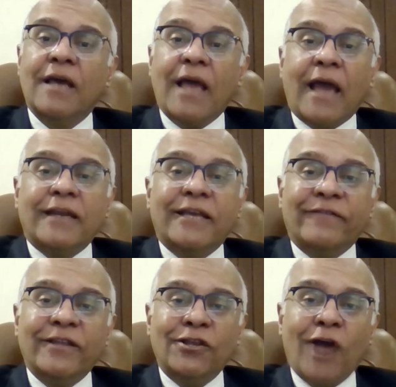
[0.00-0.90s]
and
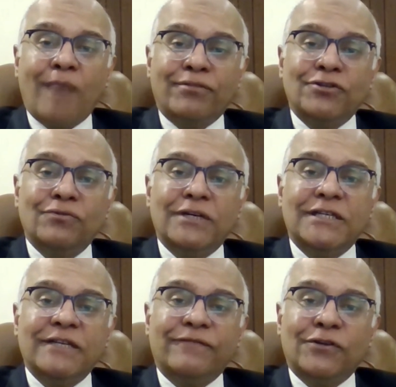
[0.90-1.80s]
giving the
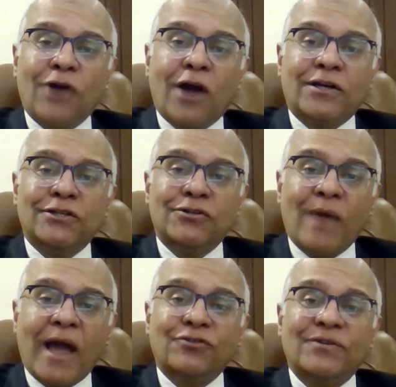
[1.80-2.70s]
opportunity for doctors to
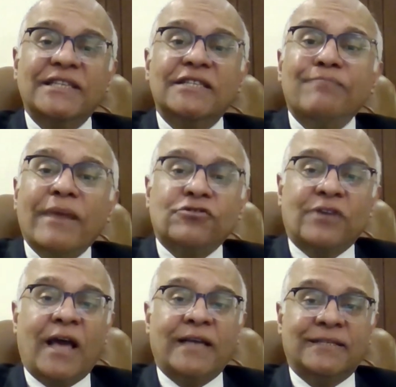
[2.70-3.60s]
actually
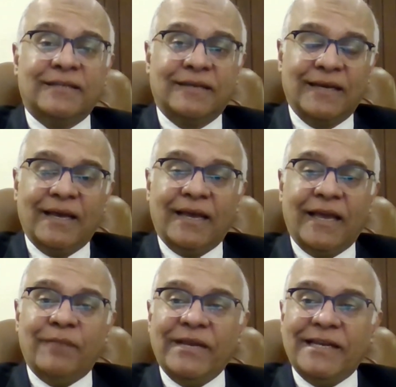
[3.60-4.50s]
specialize
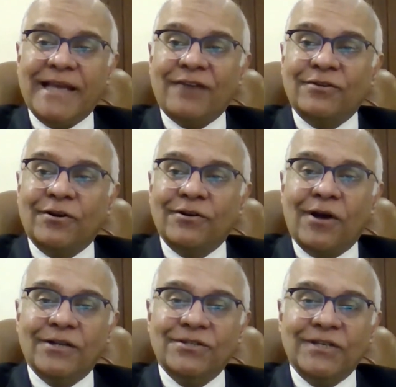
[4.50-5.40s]
in pediatric
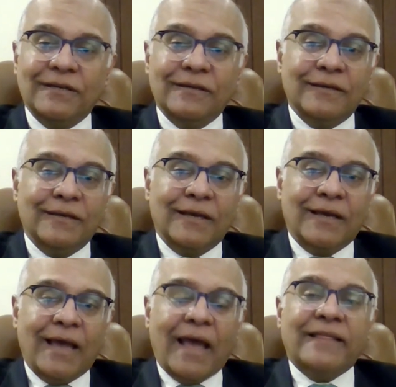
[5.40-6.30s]
oncology.
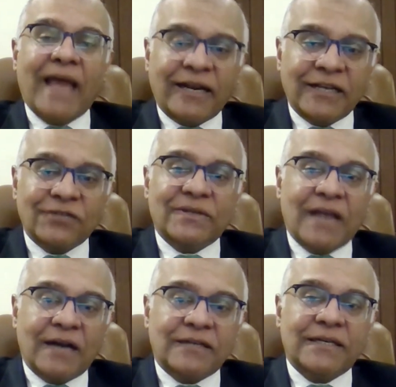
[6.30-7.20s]
And that has
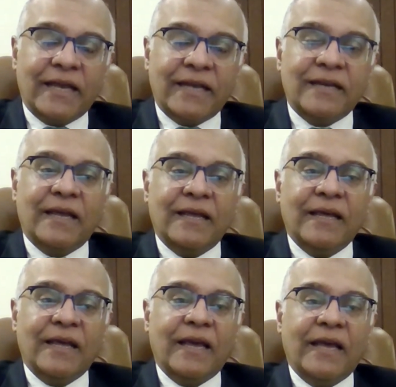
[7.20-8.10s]
resulted in
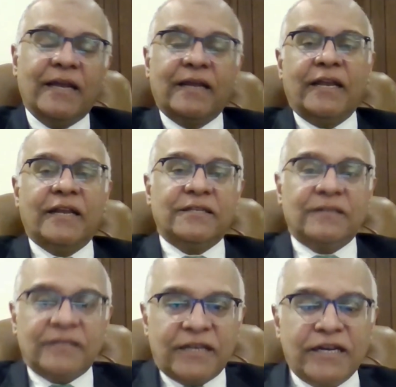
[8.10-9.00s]
a
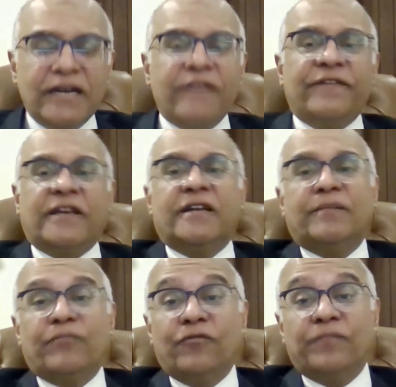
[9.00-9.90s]
significant
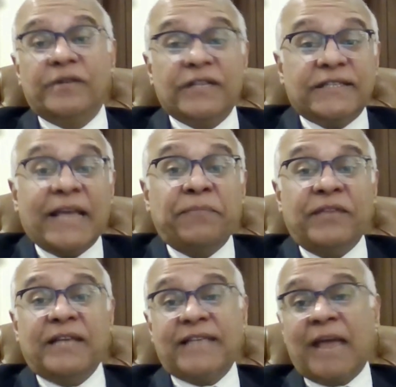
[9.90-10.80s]
improvement. The same thing
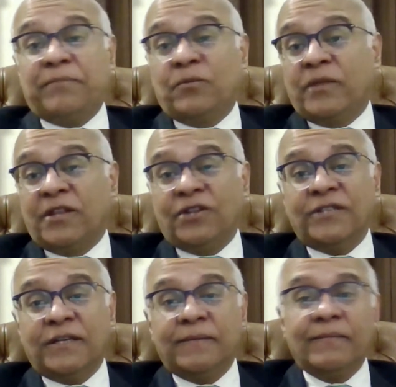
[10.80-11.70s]
has happened with nursing,